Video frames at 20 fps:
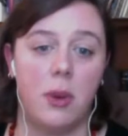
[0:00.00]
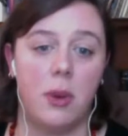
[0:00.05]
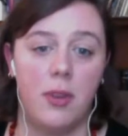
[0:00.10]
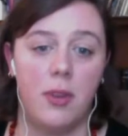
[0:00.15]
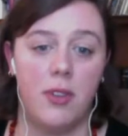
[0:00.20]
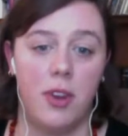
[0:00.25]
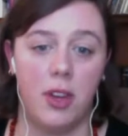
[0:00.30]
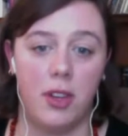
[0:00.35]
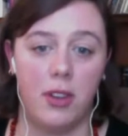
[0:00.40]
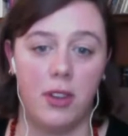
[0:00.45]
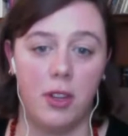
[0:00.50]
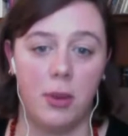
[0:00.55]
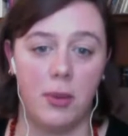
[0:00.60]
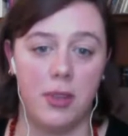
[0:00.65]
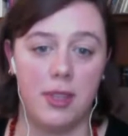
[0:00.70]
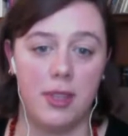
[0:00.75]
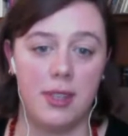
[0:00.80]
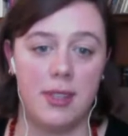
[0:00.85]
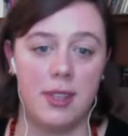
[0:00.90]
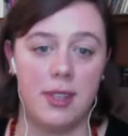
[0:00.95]
with this
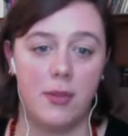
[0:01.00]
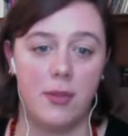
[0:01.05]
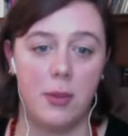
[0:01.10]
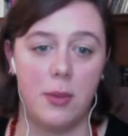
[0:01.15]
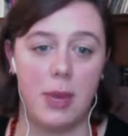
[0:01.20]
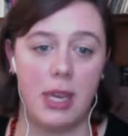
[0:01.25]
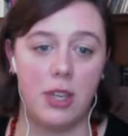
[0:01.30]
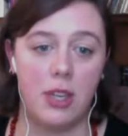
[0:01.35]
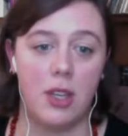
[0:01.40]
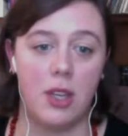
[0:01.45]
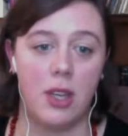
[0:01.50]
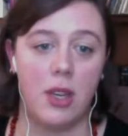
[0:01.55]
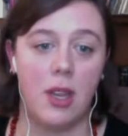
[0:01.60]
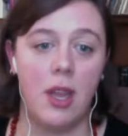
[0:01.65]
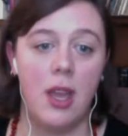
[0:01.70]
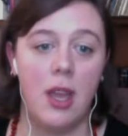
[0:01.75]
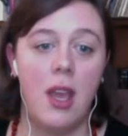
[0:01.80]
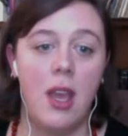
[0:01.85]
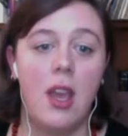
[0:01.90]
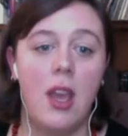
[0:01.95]
information.
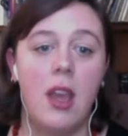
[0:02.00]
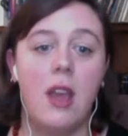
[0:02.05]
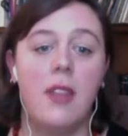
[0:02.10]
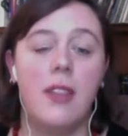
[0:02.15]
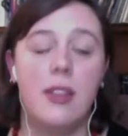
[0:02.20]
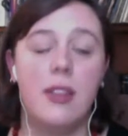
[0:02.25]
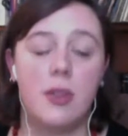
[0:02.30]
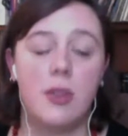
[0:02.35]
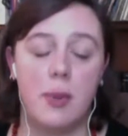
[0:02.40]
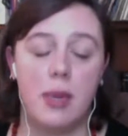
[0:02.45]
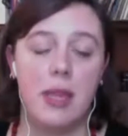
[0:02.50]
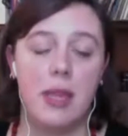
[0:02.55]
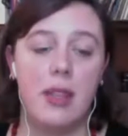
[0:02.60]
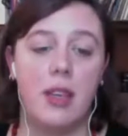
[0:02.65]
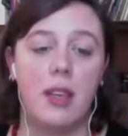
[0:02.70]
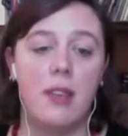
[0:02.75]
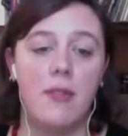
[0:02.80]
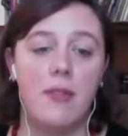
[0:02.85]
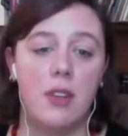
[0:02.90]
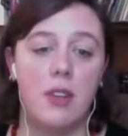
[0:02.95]
This will be in the
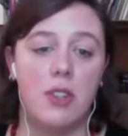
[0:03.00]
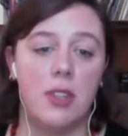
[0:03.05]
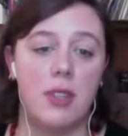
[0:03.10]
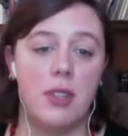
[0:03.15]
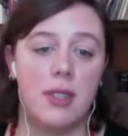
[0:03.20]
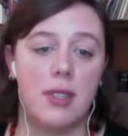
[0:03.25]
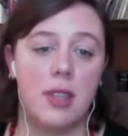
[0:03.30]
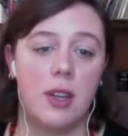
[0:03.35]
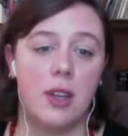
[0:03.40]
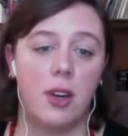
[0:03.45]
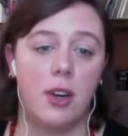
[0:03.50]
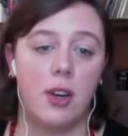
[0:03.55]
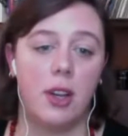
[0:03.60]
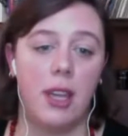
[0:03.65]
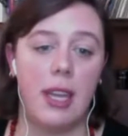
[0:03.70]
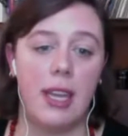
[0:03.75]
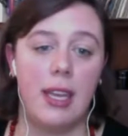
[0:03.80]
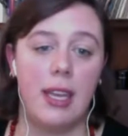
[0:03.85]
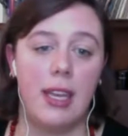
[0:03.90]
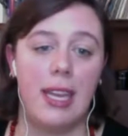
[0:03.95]
Convention Center in
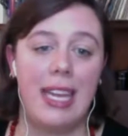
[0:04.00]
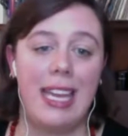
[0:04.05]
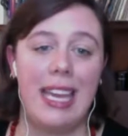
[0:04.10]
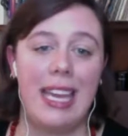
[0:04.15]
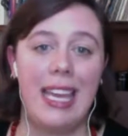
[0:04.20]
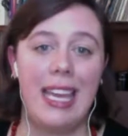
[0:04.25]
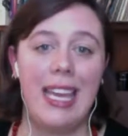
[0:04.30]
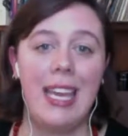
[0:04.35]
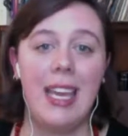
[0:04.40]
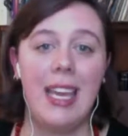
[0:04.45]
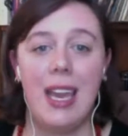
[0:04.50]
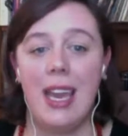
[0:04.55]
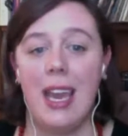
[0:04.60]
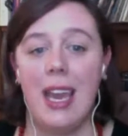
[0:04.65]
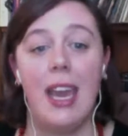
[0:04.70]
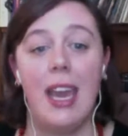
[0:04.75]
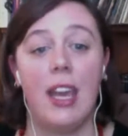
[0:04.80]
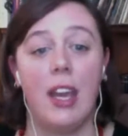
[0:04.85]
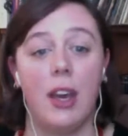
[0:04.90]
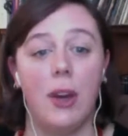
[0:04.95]
E
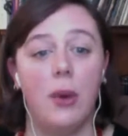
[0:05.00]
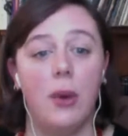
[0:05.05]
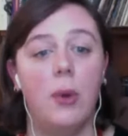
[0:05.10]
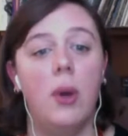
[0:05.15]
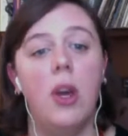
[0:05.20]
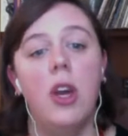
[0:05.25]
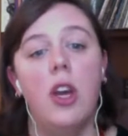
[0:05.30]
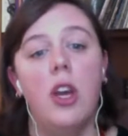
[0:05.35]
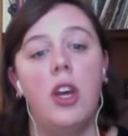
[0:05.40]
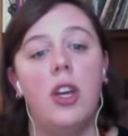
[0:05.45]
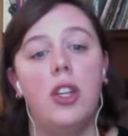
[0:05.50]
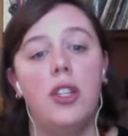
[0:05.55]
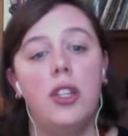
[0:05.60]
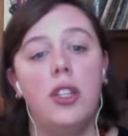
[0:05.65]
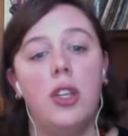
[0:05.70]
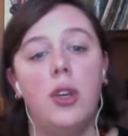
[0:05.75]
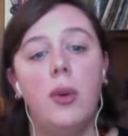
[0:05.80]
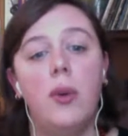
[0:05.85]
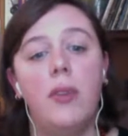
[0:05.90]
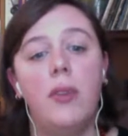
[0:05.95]
Echo
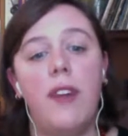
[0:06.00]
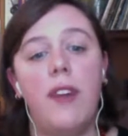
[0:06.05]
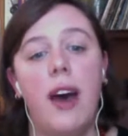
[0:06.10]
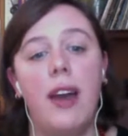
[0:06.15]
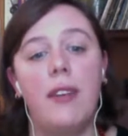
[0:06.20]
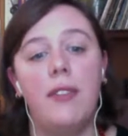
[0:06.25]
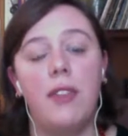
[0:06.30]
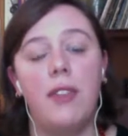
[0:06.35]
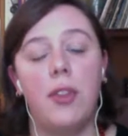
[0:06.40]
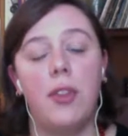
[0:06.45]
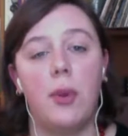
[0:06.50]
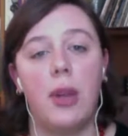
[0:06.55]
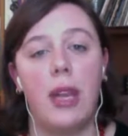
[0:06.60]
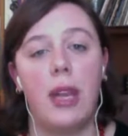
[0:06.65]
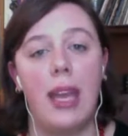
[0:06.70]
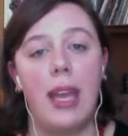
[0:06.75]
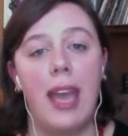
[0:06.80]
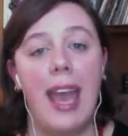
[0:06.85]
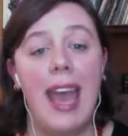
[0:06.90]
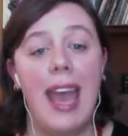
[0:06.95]
253
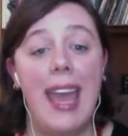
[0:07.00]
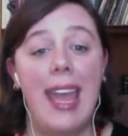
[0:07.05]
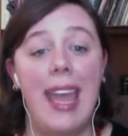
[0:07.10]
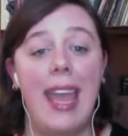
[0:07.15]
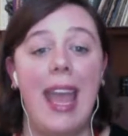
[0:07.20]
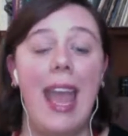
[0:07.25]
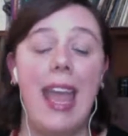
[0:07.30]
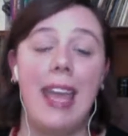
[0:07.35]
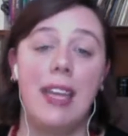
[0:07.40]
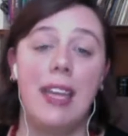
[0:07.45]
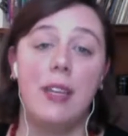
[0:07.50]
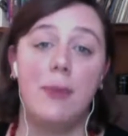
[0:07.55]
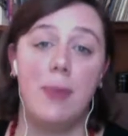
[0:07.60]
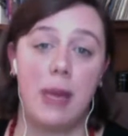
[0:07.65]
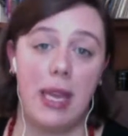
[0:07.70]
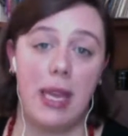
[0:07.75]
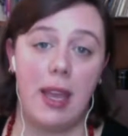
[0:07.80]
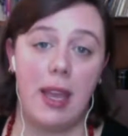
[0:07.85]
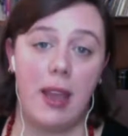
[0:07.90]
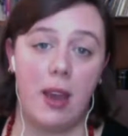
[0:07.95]
A and B
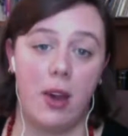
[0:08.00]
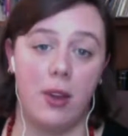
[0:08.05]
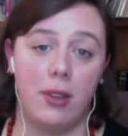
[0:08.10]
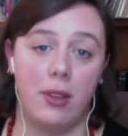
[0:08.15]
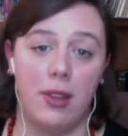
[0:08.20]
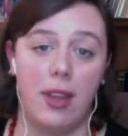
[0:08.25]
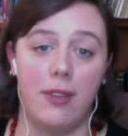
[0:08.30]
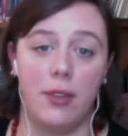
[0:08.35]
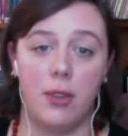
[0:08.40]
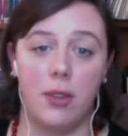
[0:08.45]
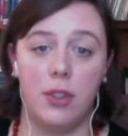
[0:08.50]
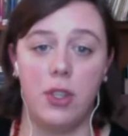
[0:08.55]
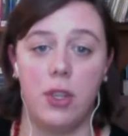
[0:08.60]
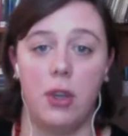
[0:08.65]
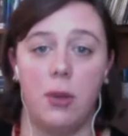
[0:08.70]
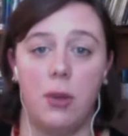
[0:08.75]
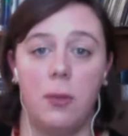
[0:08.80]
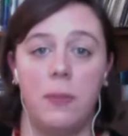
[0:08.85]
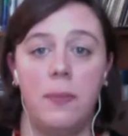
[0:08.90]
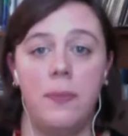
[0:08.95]
on level 2.
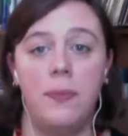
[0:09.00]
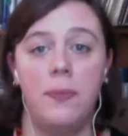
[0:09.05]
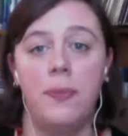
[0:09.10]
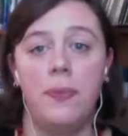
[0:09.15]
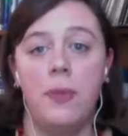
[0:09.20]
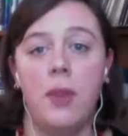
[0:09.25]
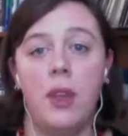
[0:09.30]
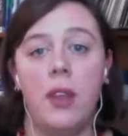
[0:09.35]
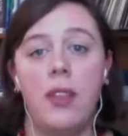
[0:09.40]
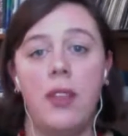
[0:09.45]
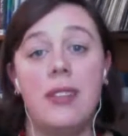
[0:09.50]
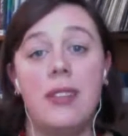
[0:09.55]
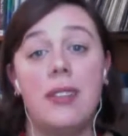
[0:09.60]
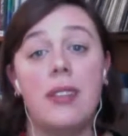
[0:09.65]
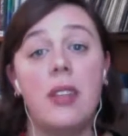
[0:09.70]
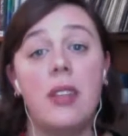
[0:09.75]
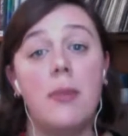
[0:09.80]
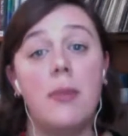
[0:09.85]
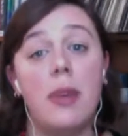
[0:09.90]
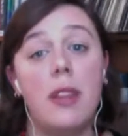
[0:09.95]
This is going to be the
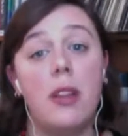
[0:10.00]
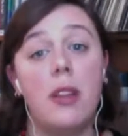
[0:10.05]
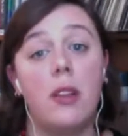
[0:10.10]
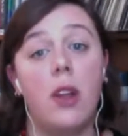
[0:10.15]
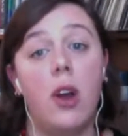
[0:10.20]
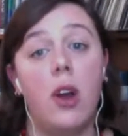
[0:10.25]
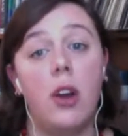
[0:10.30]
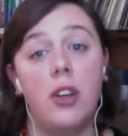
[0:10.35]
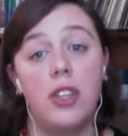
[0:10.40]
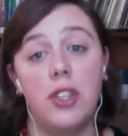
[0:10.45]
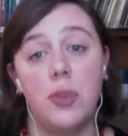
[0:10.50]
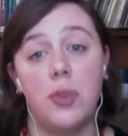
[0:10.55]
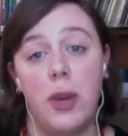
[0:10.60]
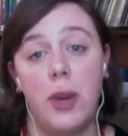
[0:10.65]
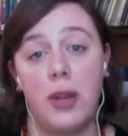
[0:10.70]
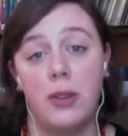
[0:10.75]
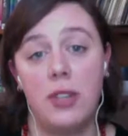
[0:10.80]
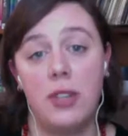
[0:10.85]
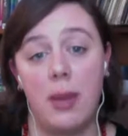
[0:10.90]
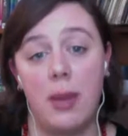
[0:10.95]
largest
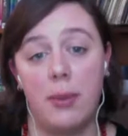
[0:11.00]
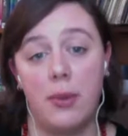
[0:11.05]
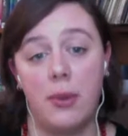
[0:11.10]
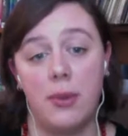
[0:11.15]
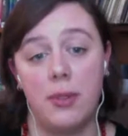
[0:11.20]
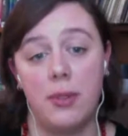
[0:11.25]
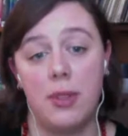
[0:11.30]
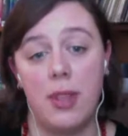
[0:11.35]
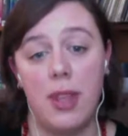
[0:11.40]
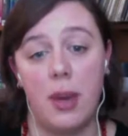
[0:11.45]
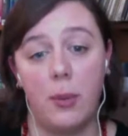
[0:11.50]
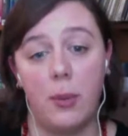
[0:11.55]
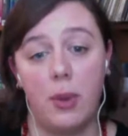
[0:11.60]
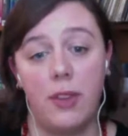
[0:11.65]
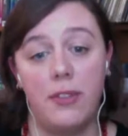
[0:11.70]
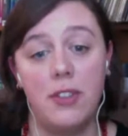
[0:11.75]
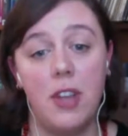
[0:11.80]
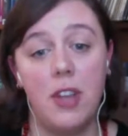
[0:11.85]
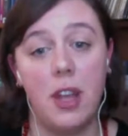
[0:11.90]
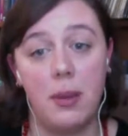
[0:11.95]
roundtables that we've done
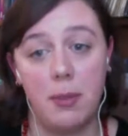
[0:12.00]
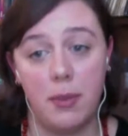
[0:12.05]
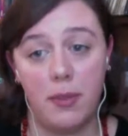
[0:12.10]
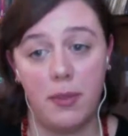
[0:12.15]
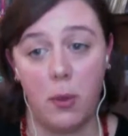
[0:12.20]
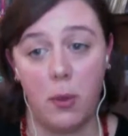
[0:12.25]
before,